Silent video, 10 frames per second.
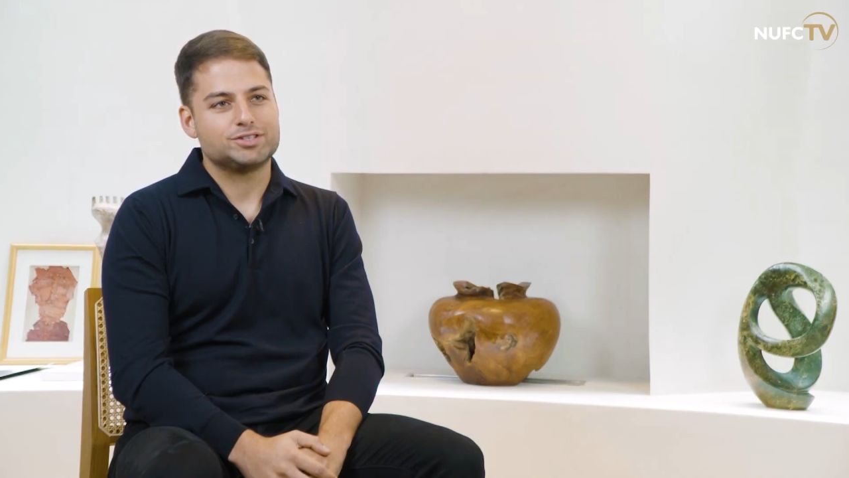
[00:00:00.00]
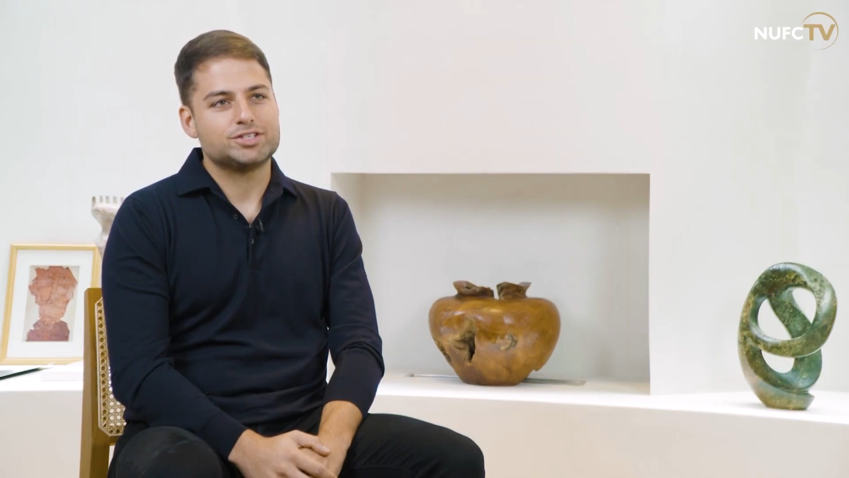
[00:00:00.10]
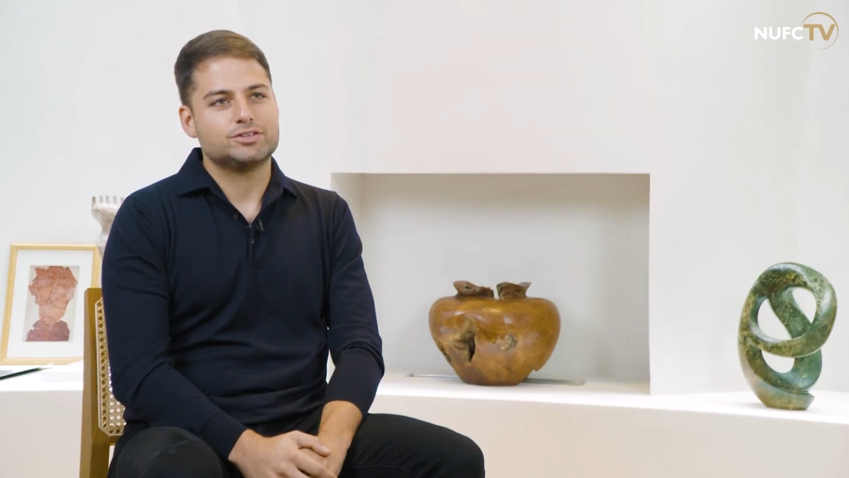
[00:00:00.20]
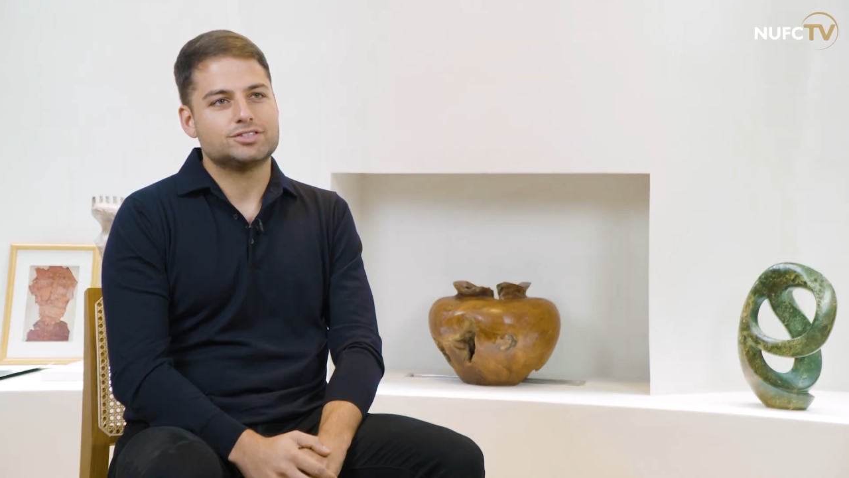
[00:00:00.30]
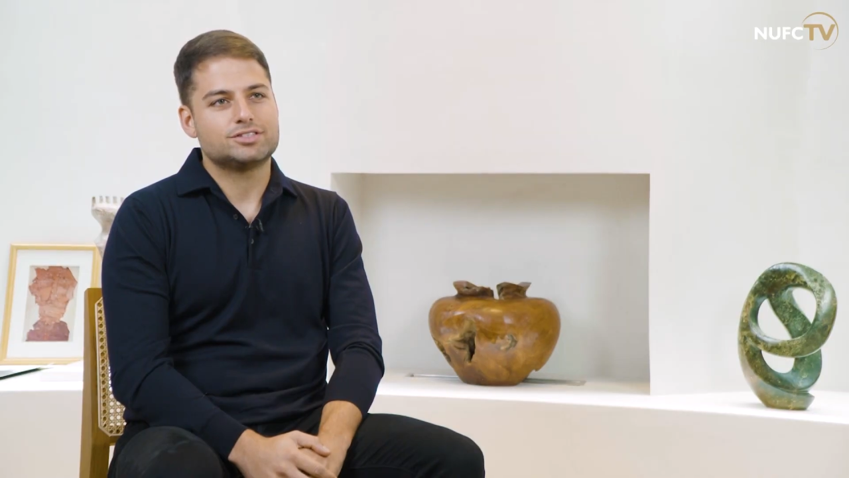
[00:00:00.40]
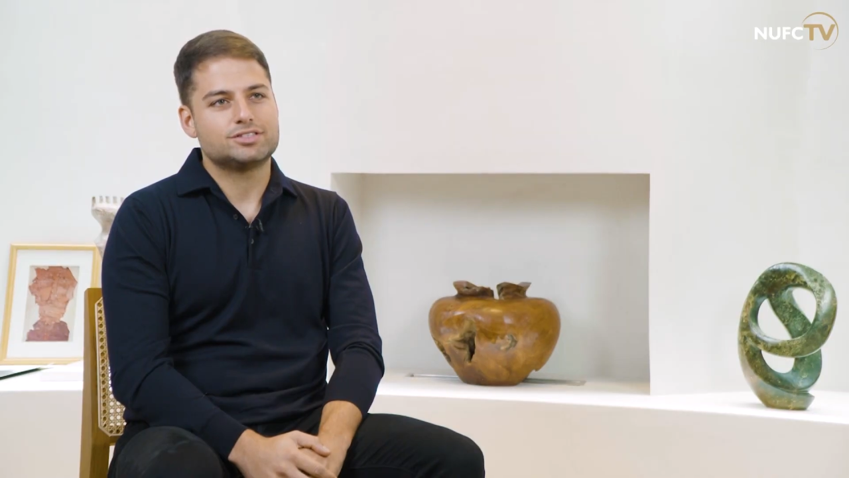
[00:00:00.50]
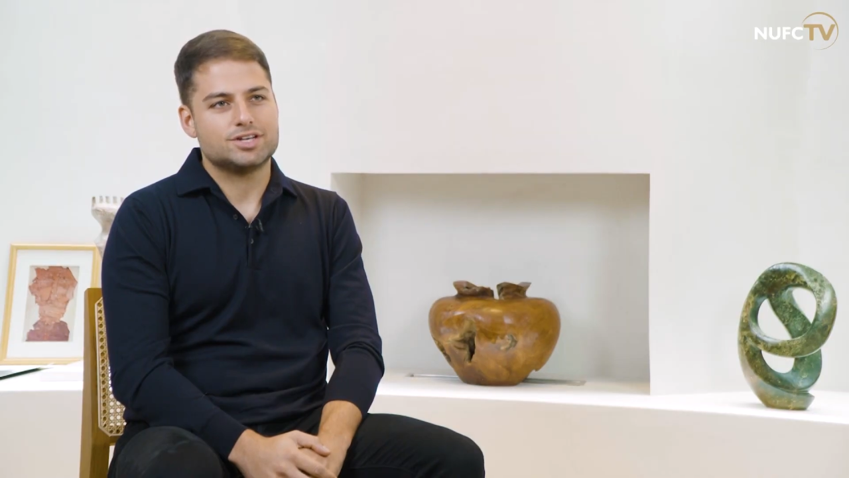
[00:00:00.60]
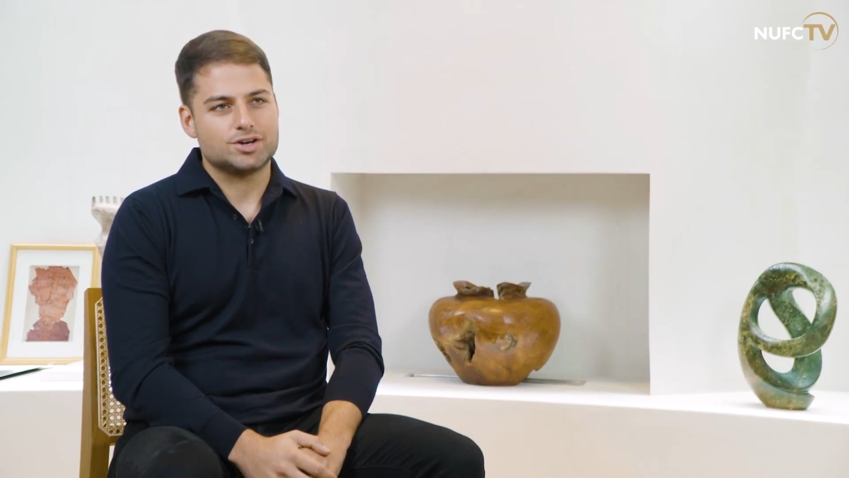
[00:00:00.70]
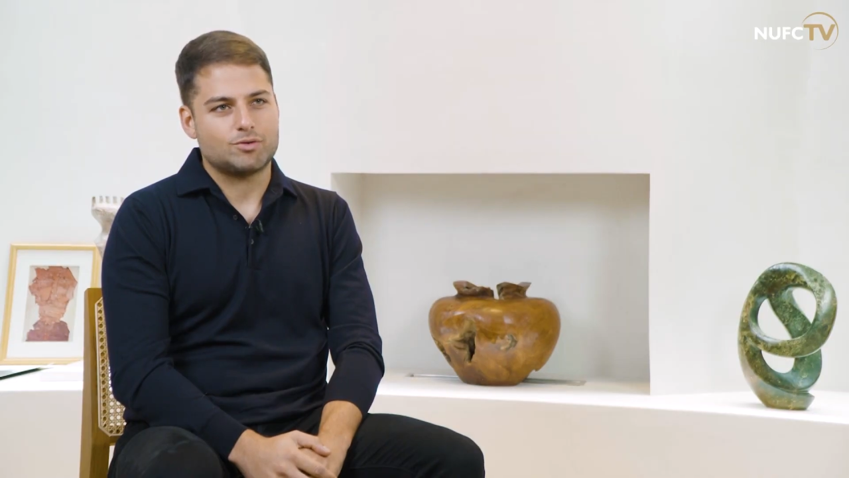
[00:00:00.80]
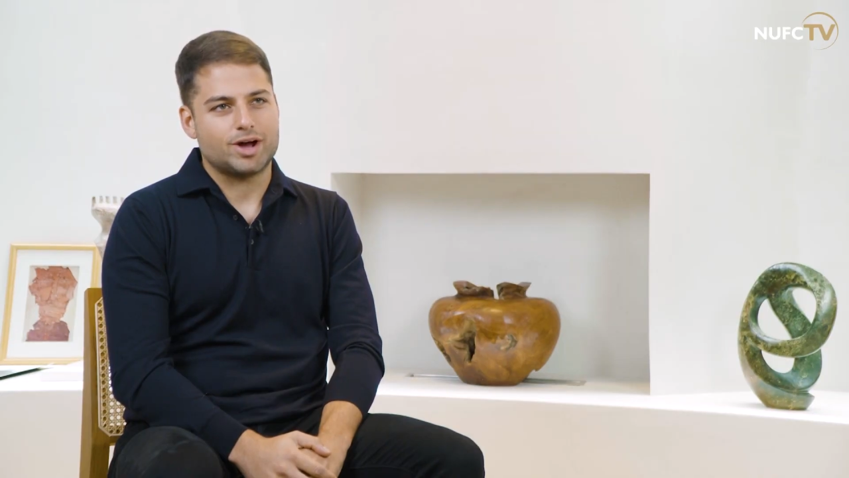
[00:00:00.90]
results
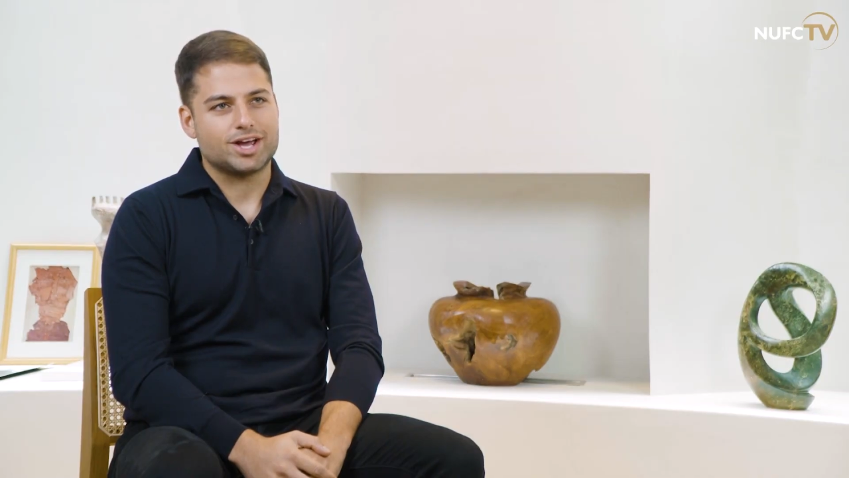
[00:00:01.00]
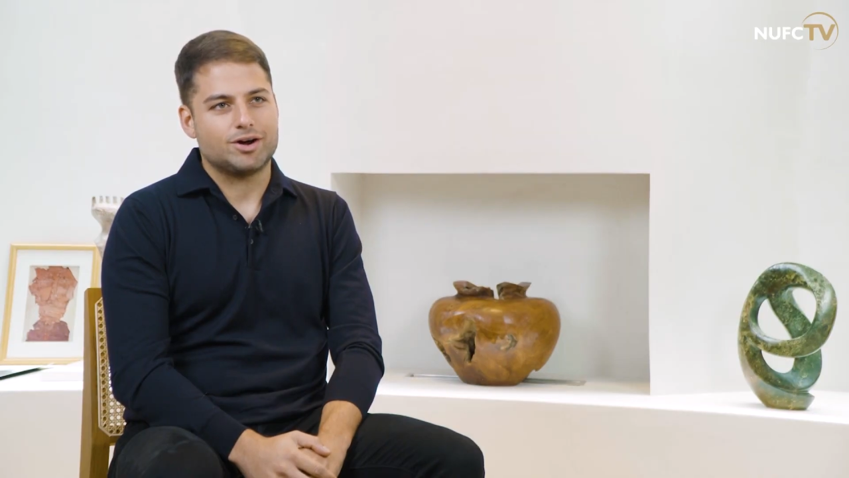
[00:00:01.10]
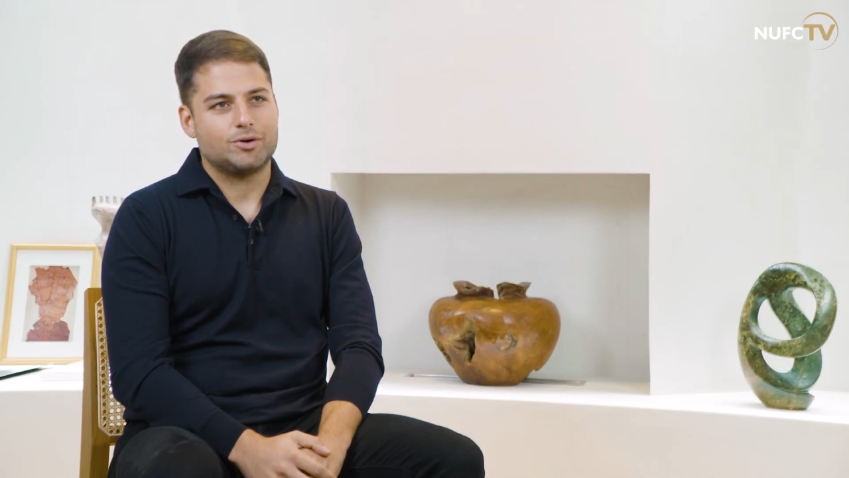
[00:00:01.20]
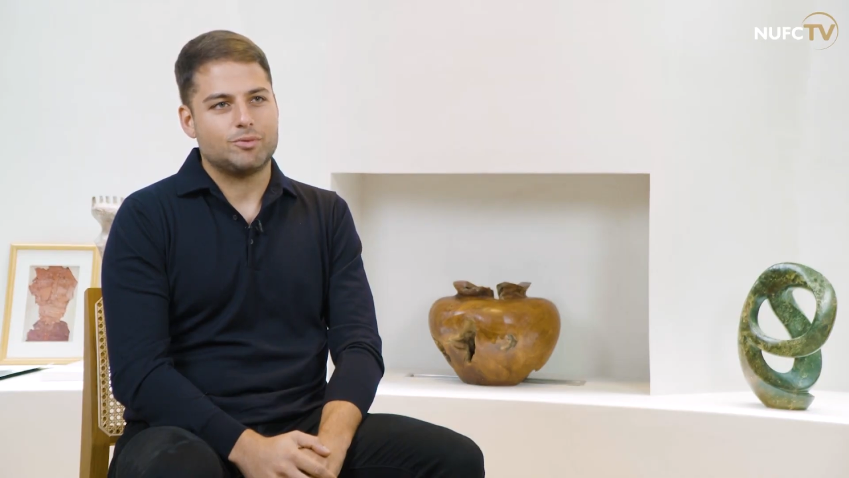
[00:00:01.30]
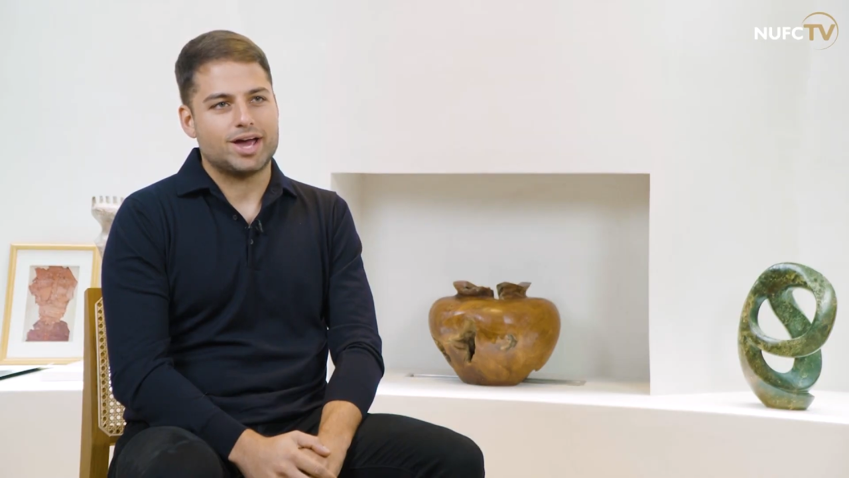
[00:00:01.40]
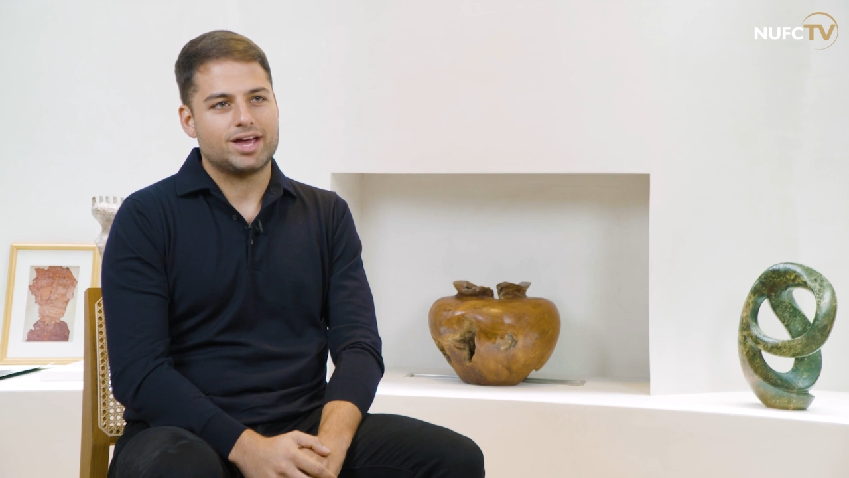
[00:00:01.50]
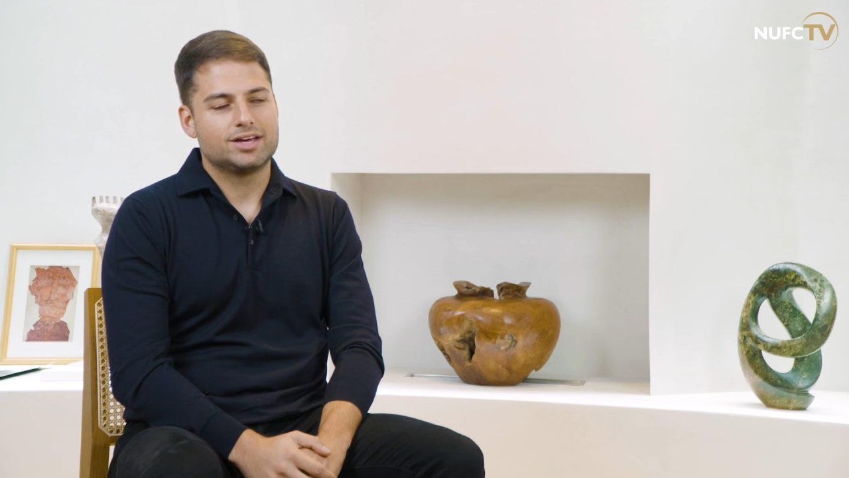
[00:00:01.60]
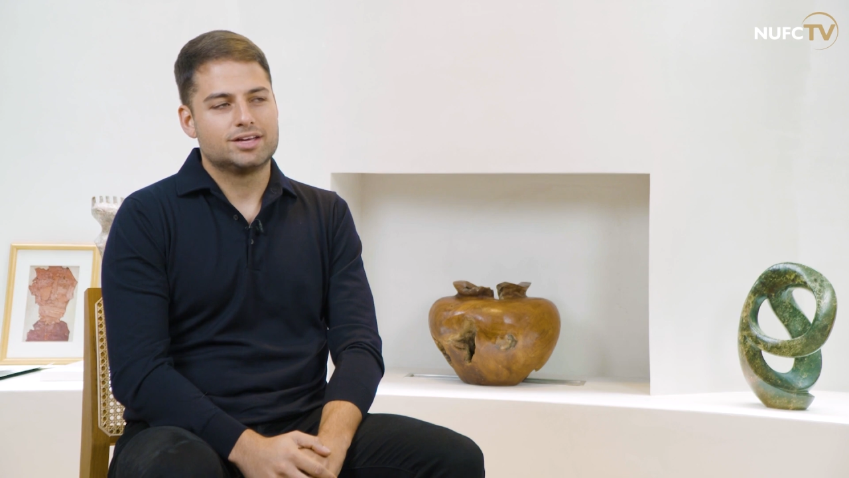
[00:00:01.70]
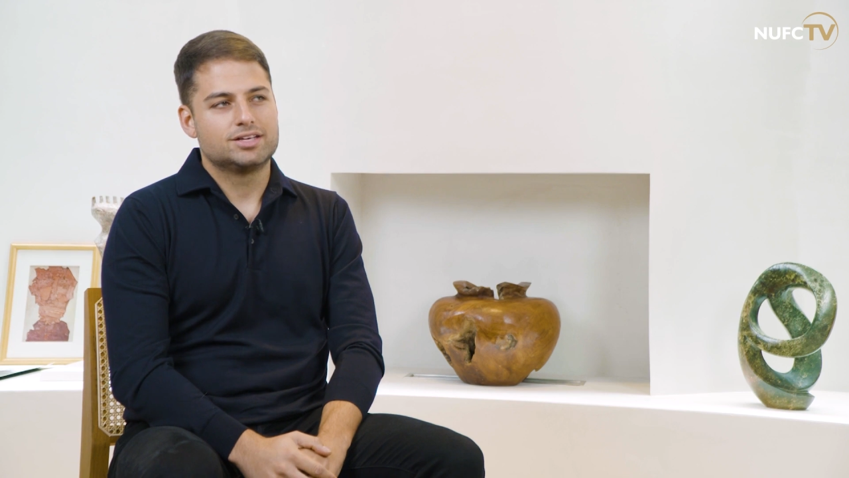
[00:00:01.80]
didn't quite go our way,